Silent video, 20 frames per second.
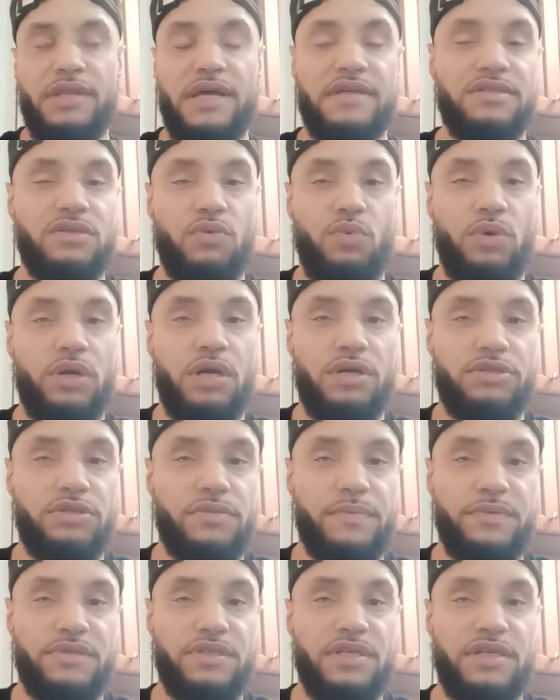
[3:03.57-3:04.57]
a
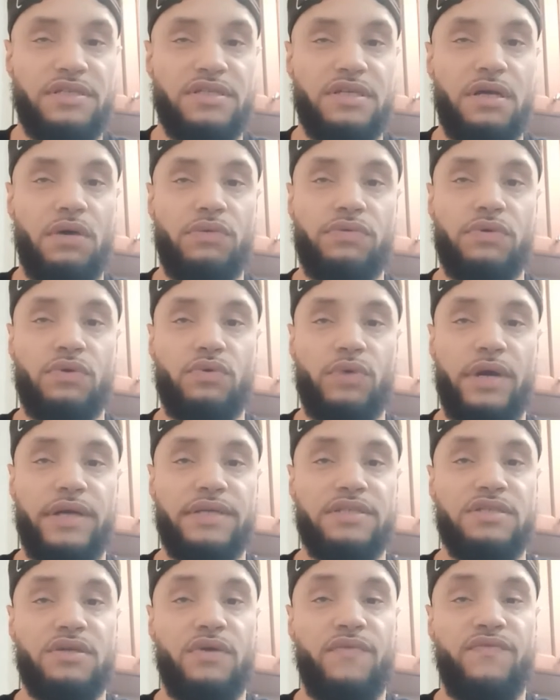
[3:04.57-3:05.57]
100% sell through rate.
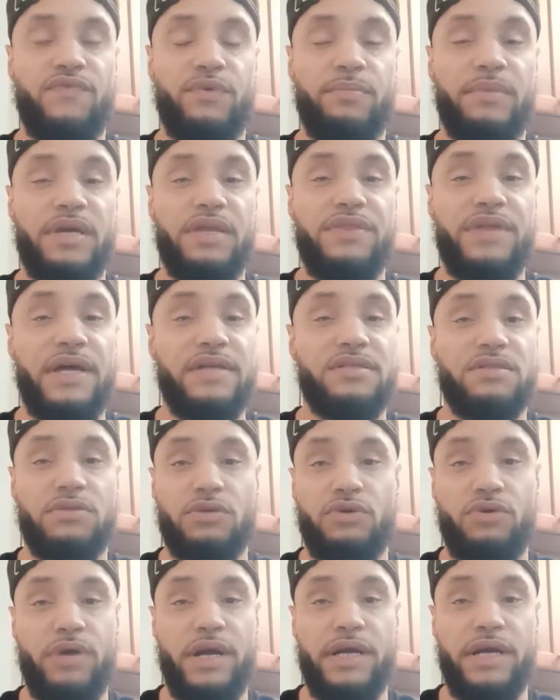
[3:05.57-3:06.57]
So for me, that's
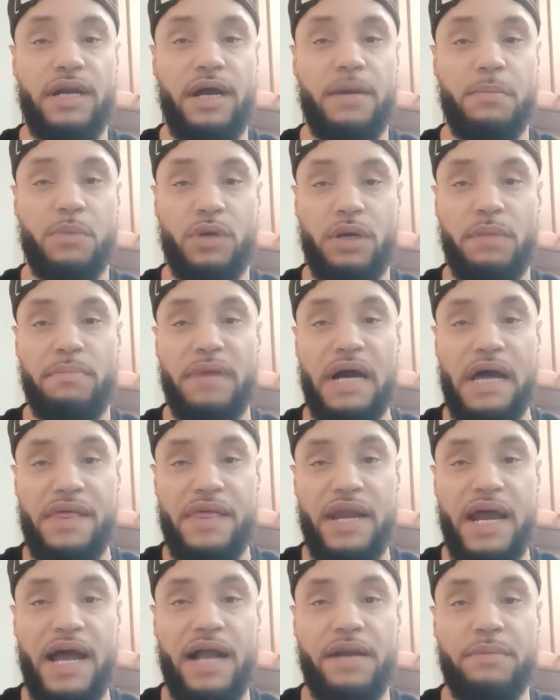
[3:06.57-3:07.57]
great. I'm going to buy
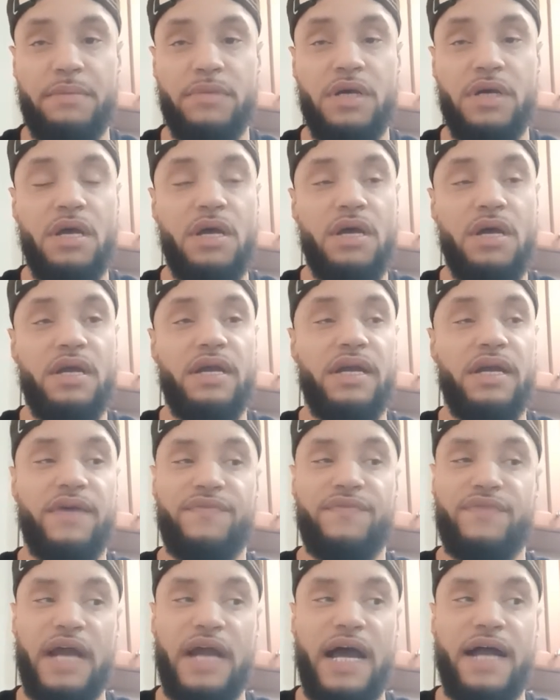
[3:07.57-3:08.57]
that item. If
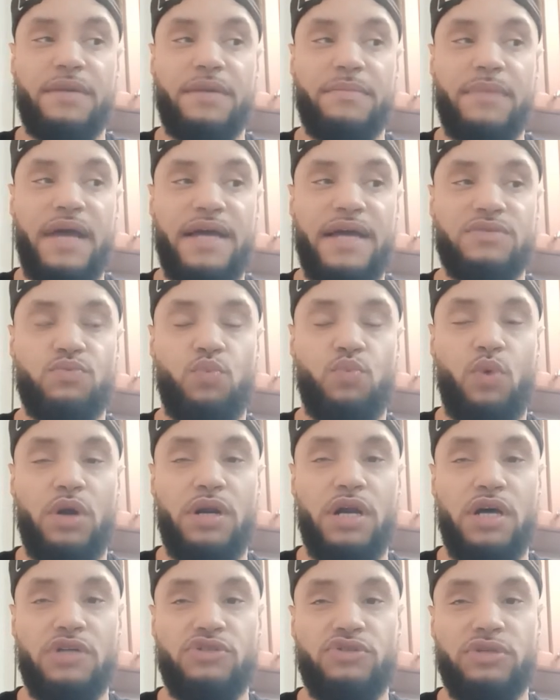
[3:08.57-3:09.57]
an item has
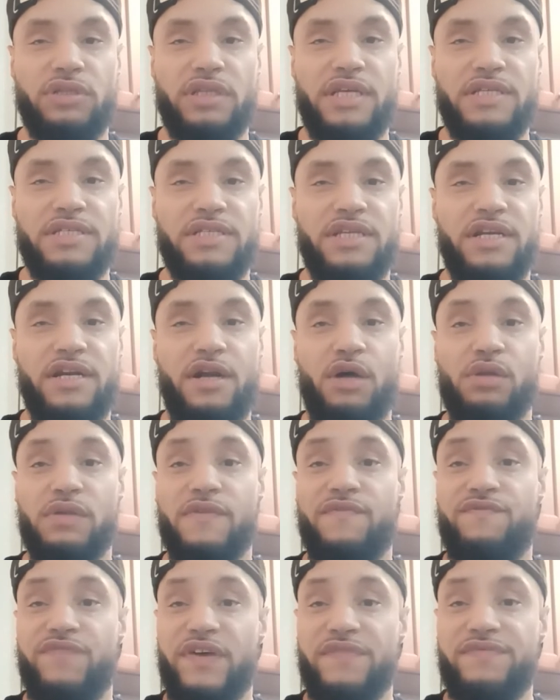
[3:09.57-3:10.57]
100 listed and only
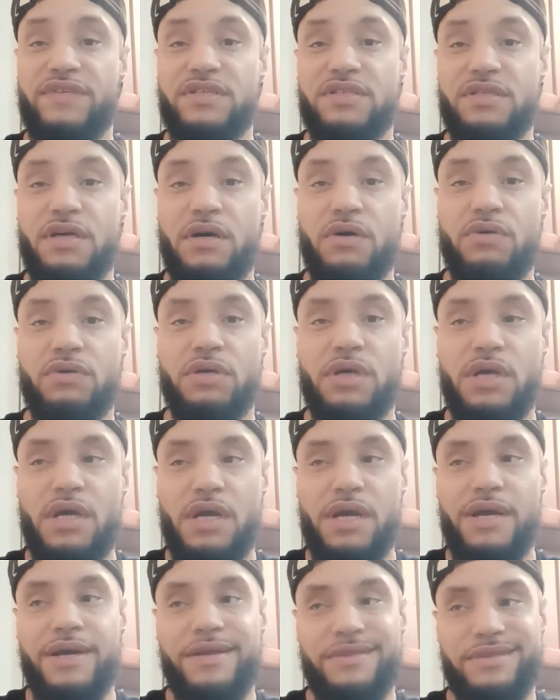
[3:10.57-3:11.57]
50 sold,
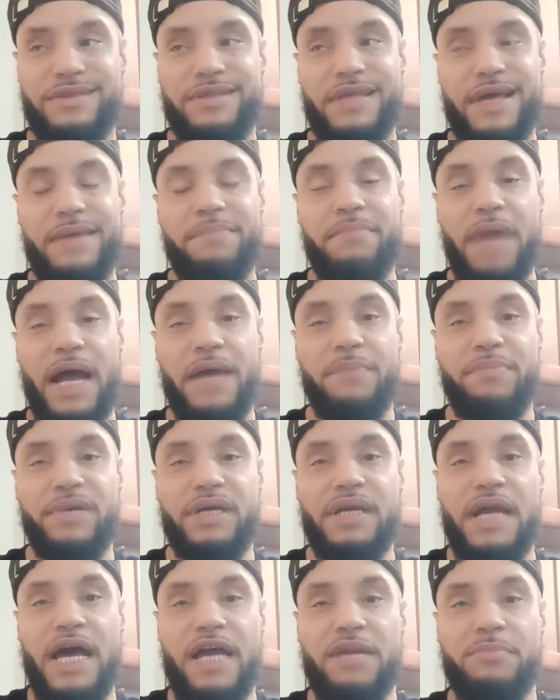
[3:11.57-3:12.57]
that might be an
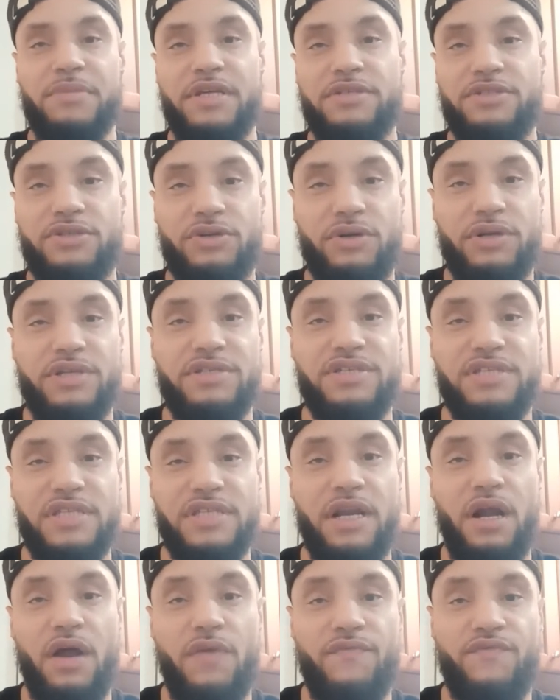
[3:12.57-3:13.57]
item that you're going to sit
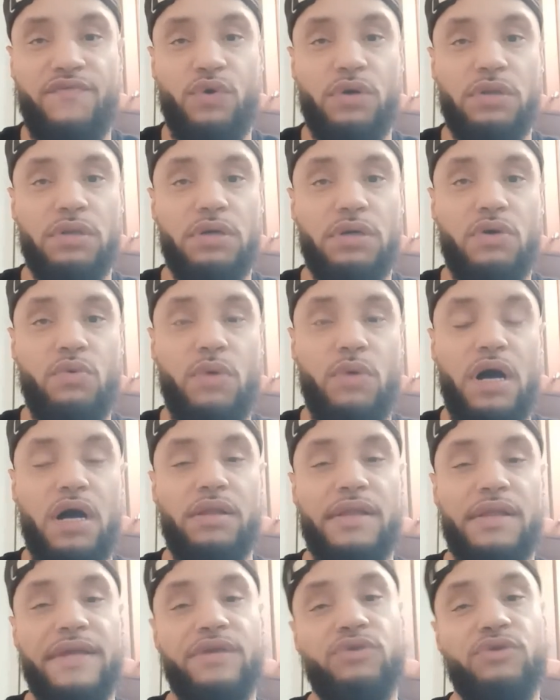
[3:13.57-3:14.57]
on for a little while
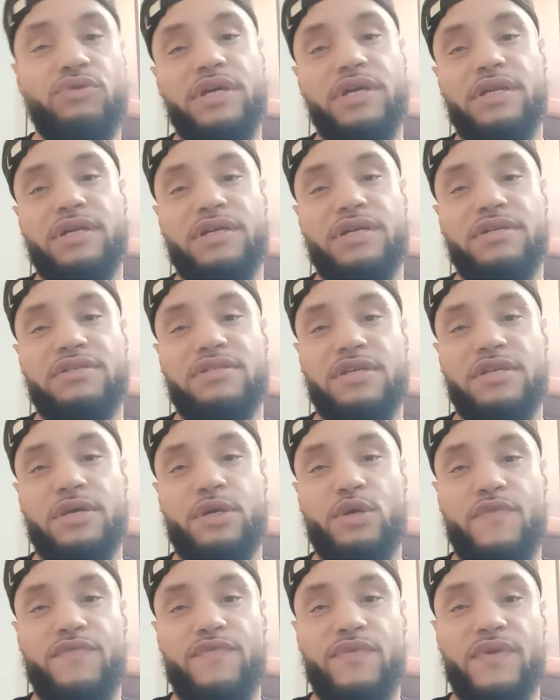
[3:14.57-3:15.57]
and you need to
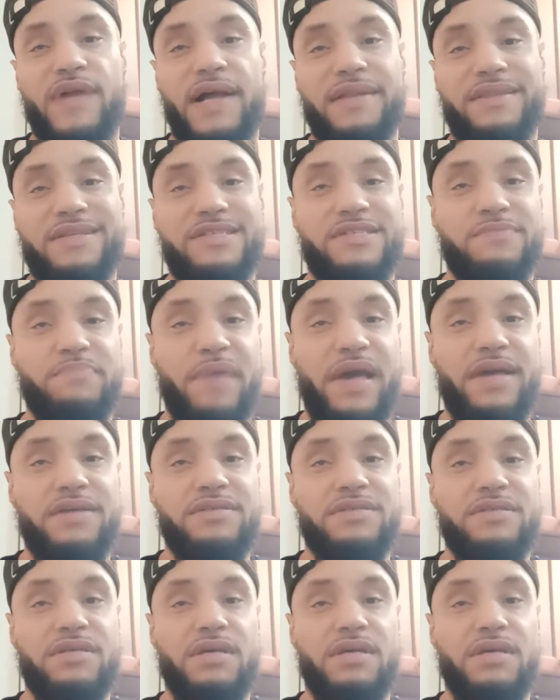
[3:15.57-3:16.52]
consider if you got the space